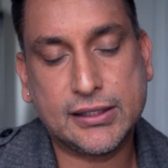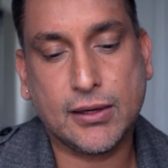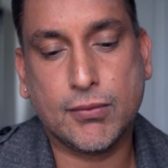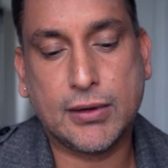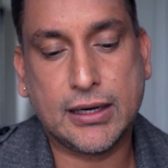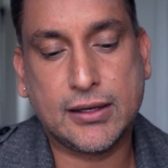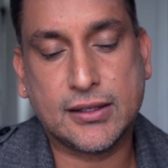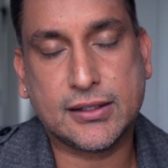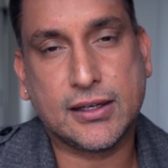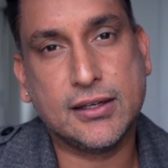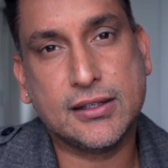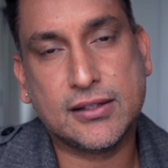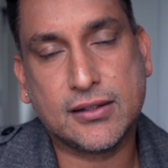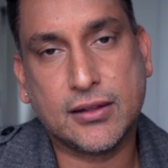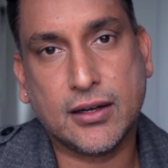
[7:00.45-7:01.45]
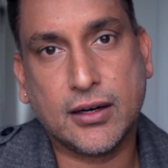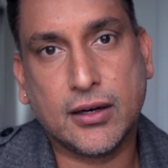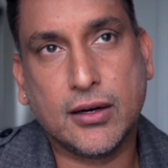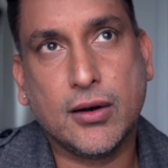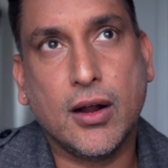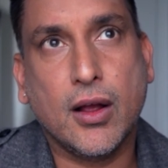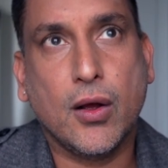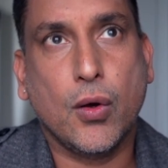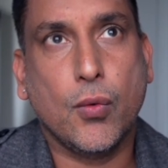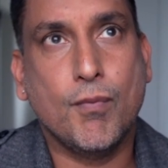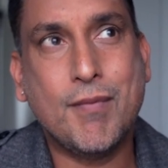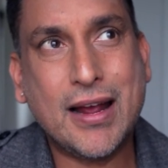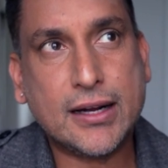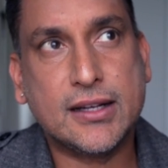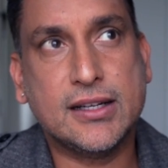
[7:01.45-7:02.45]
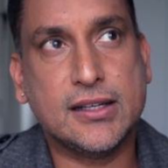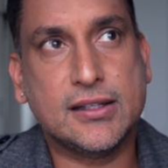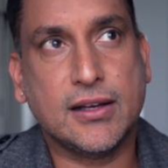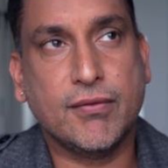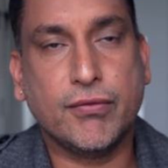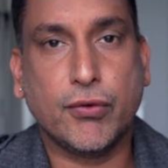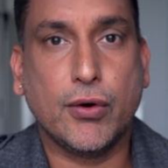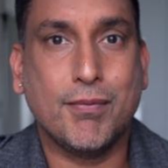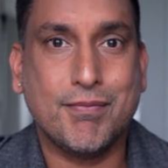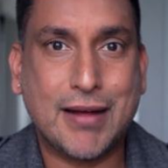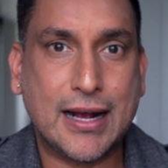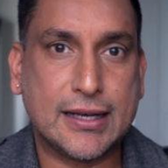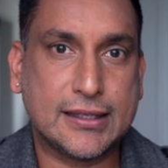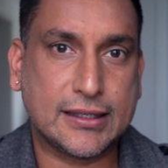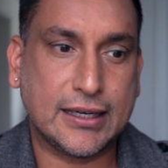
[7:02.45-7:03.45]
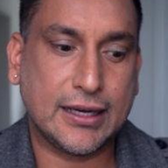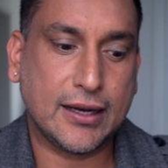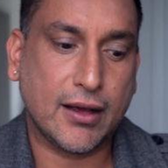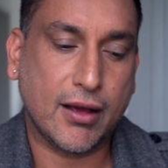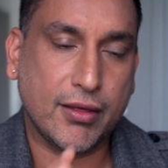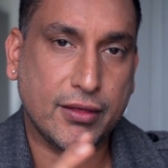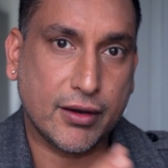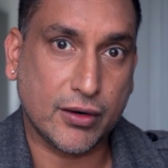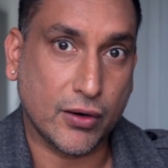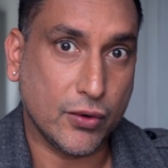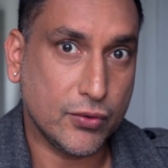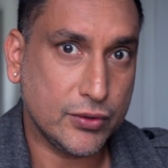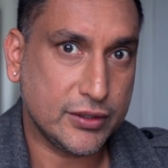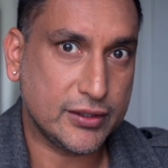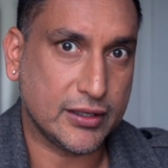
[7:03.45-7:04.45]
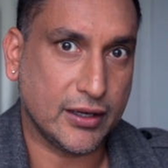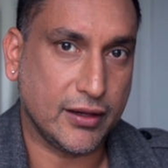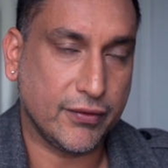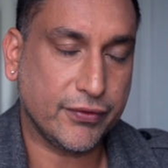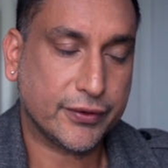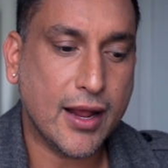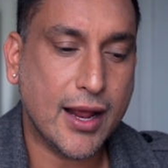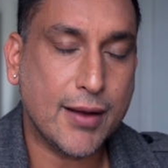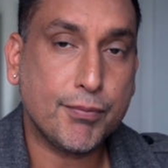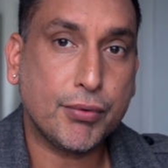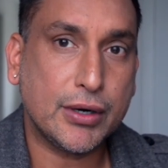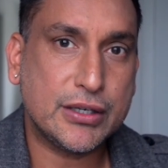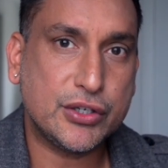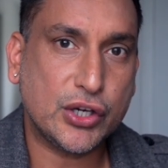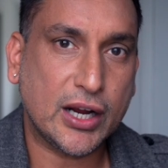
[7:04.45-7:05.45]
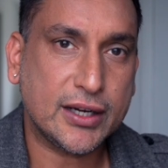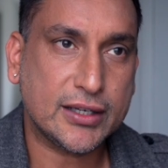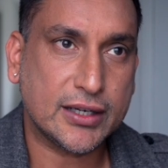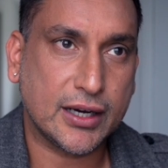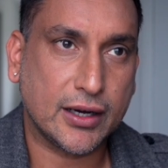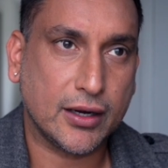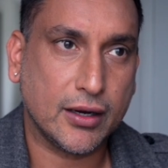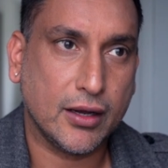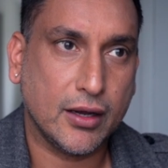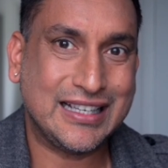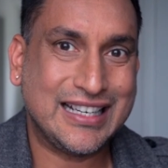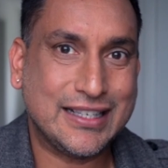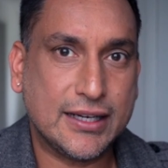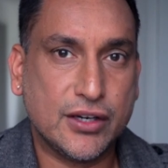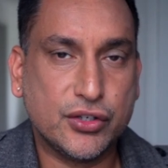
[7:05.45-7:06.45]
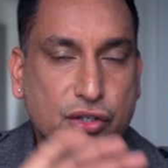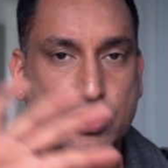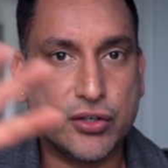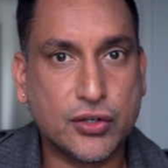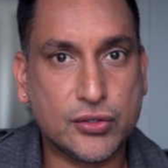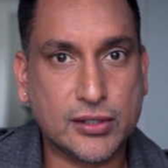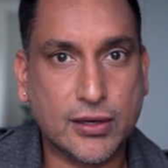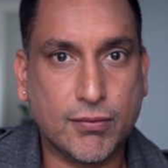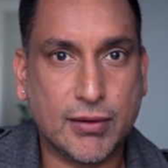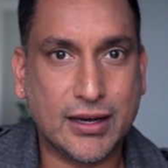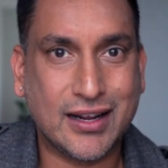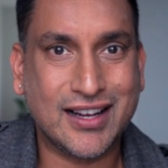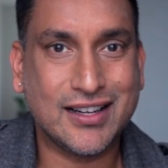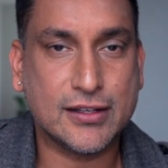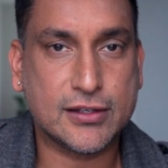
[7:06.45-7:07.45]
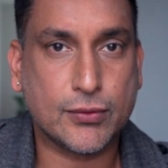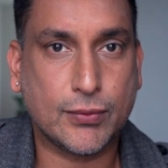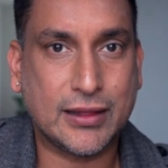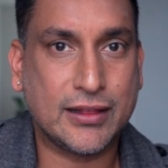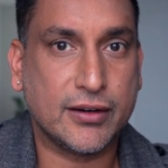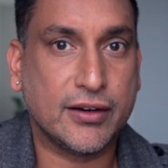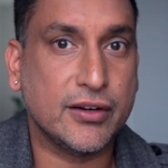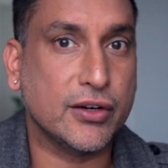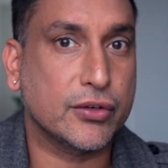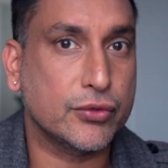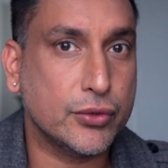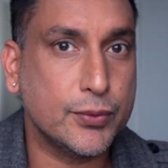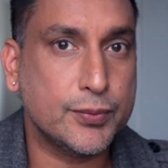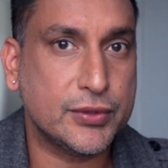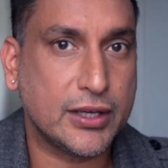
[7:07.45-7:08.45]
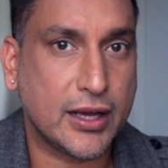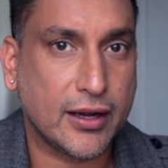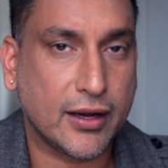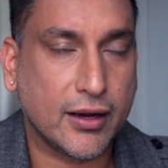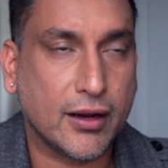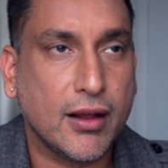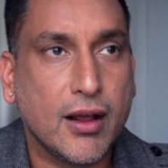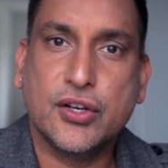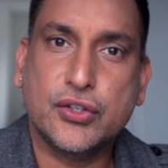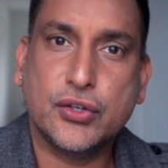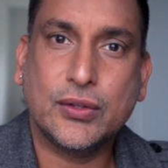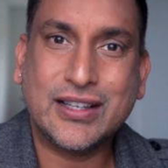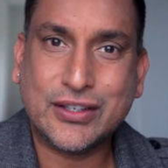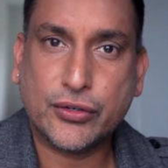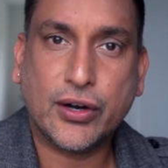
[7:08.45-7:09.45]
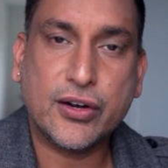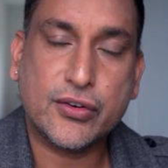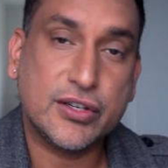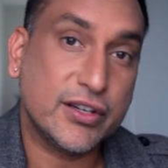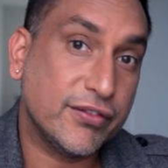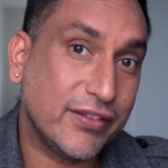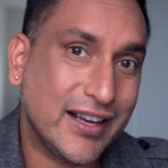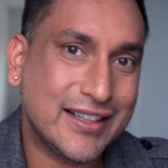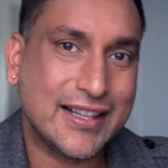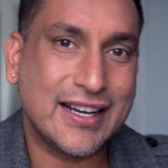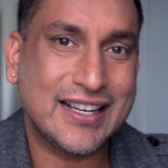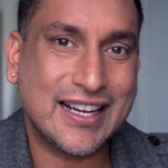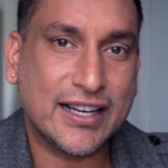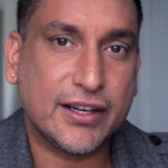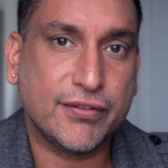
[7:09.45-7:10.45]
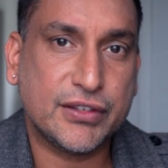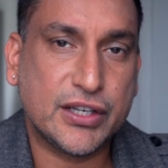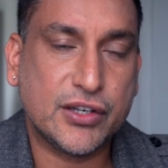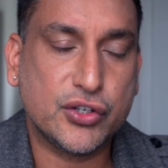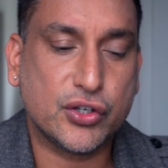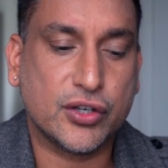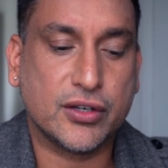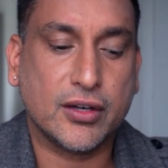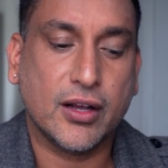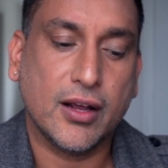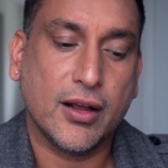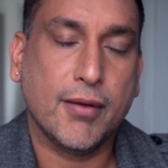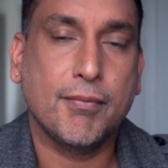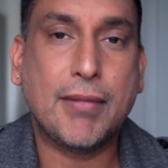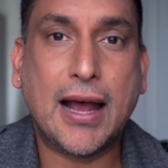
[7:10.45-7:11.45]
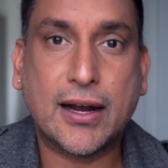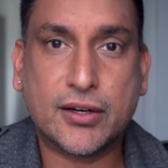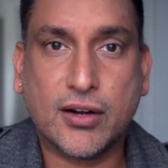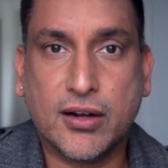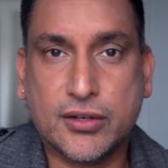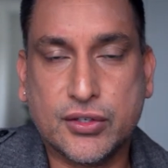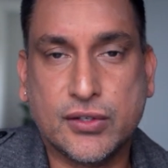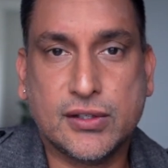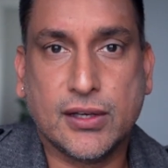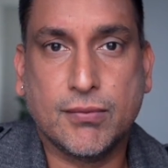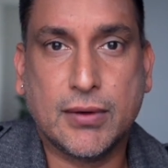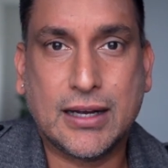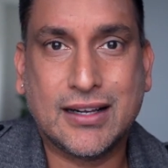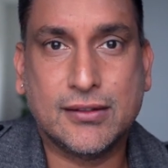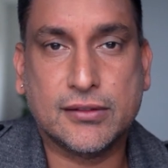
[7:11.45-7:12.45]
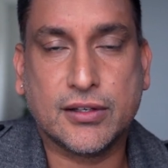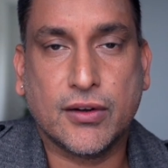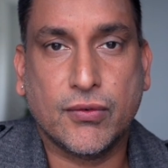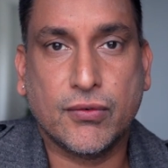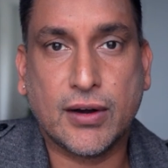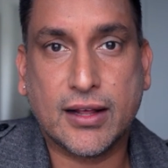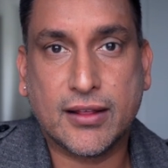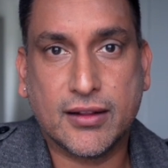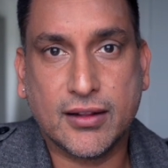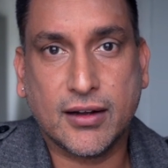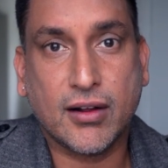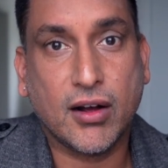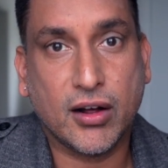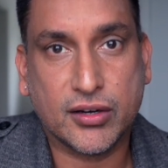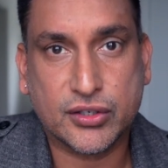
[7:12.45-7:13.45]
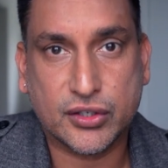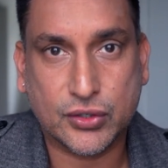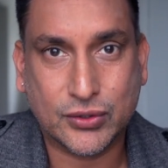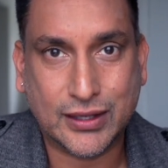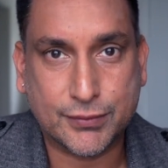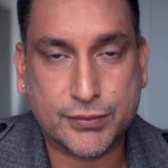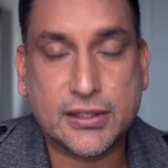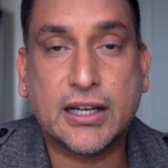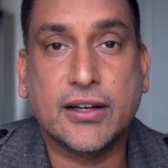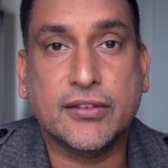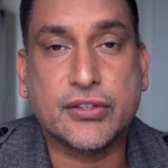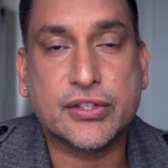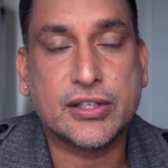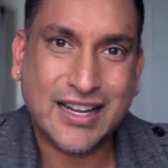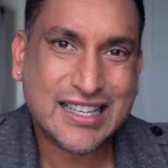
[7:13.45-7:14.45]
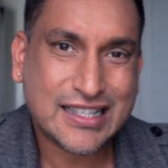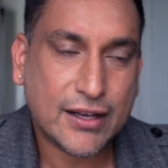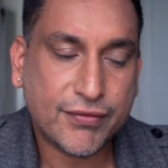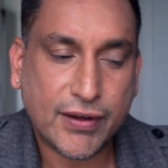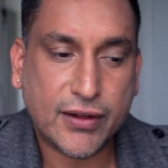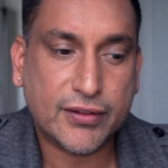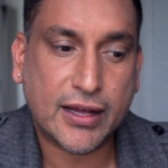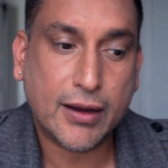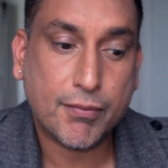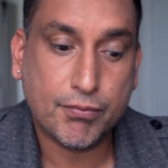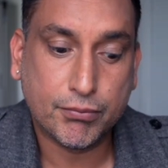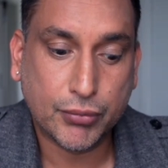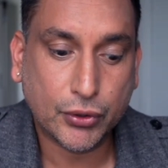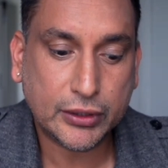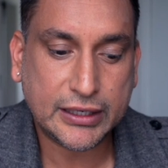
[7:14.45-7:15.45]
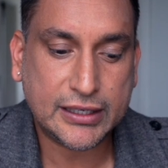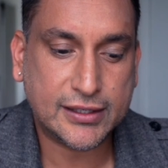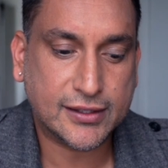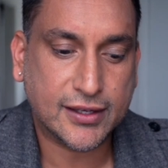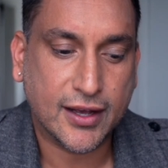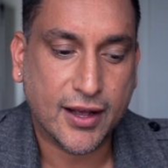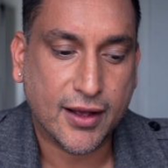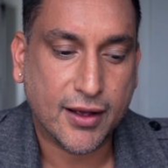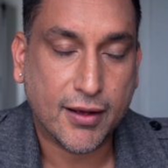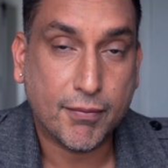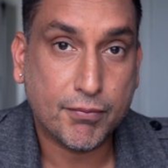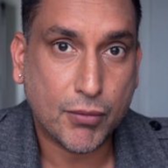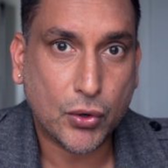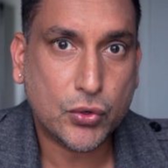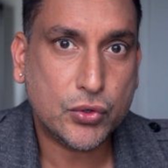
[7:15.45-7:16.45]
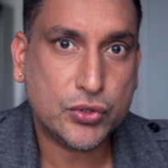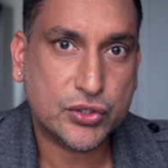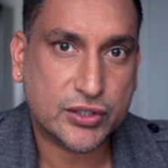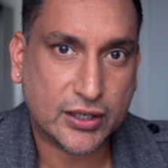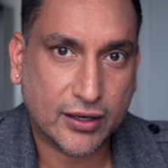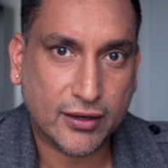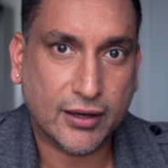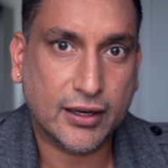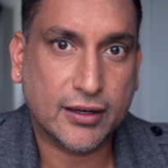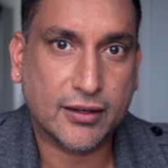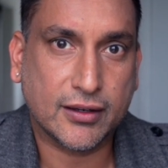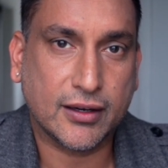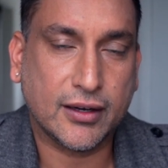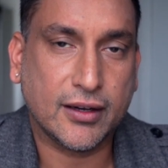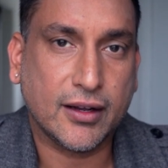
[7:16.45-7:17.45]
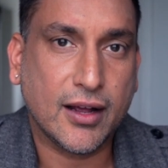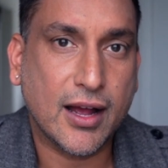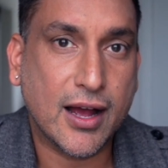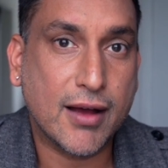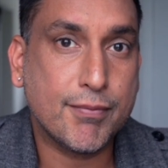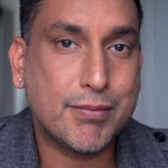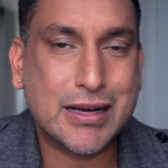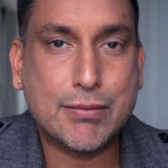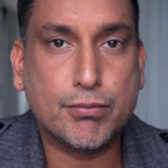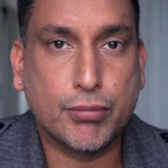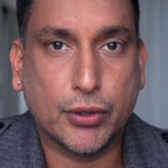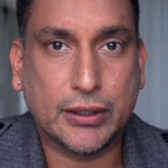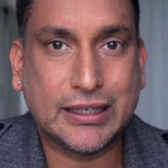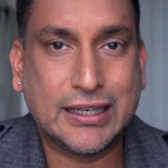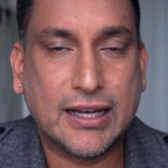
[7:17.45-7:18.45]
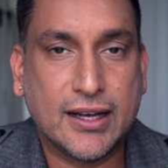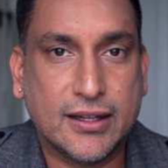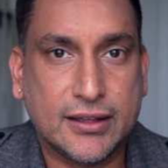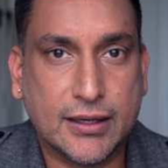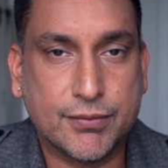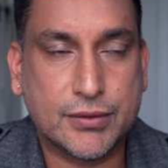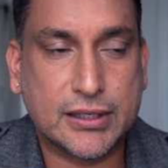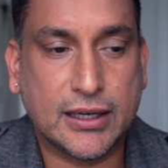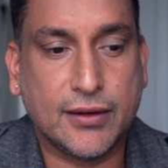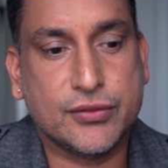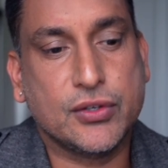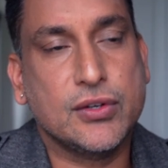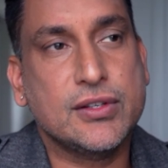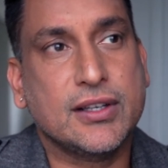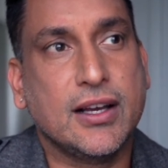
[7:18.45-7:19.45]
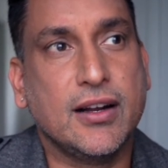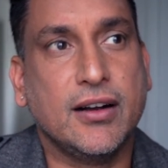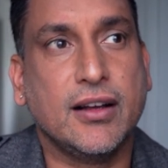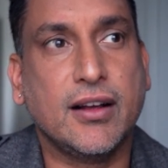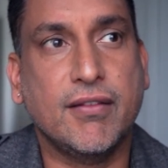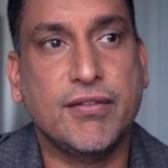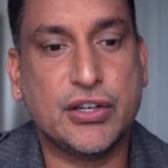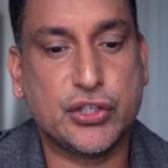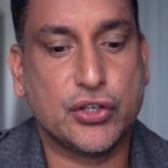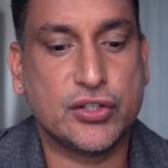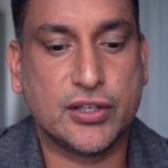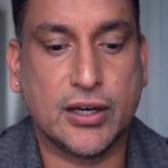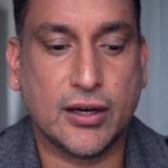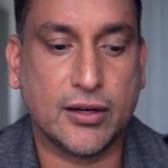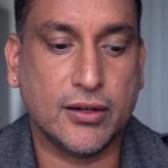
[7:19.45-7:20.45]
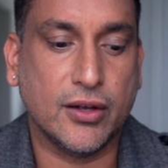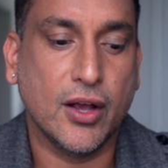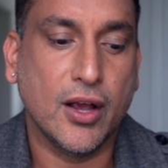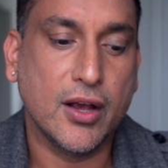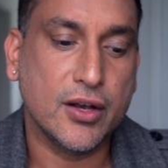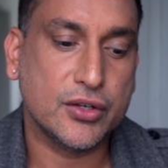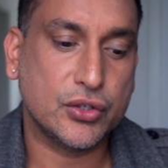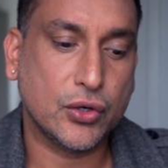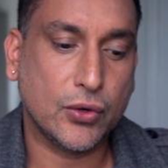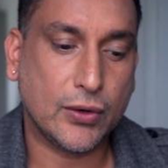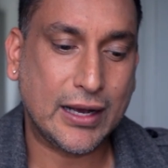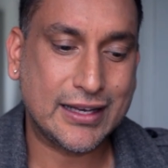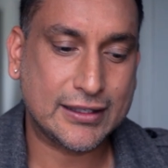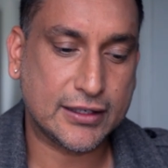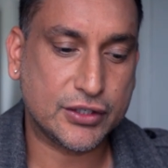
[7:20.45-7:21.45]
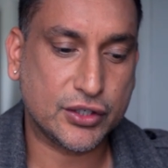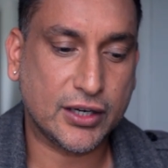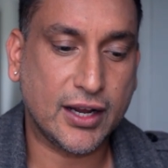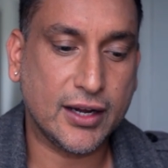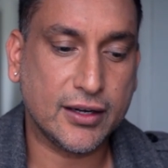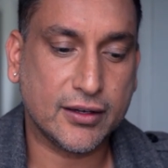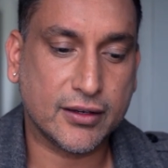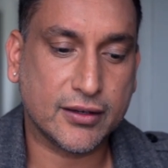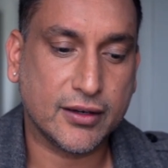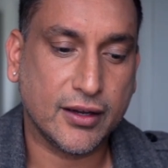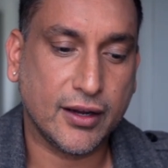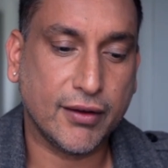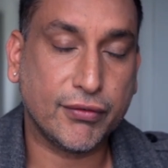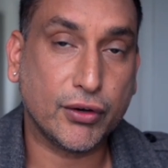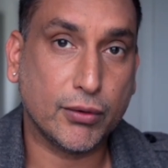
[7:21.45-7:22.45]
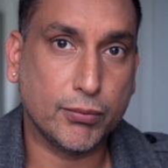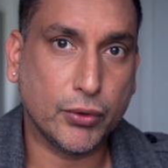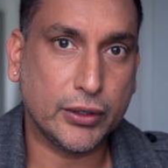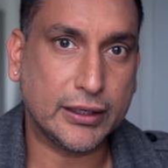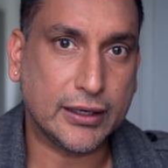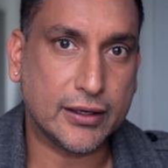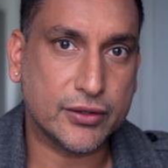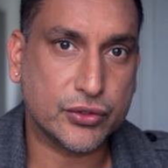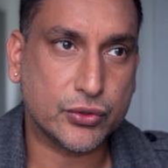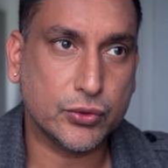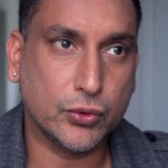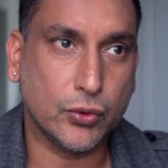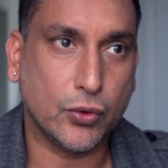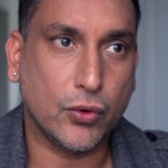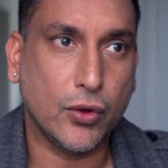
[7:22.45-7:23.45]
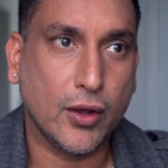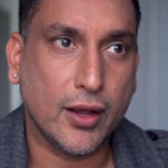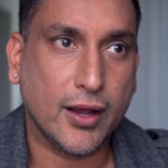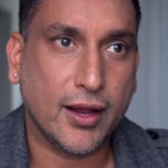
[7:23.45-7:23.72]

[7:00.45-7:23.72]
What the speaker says: someone else is their mechanism for masking their own self and projecting the attention to someone else when they're in a group setting. So they try to deflect that negative attention back onto someone else rather than onto themselves. Next, I found that bullies most likely have been bullied themselves. So it's kind of like a vicious cycle. So as a child, if you're bullying in school,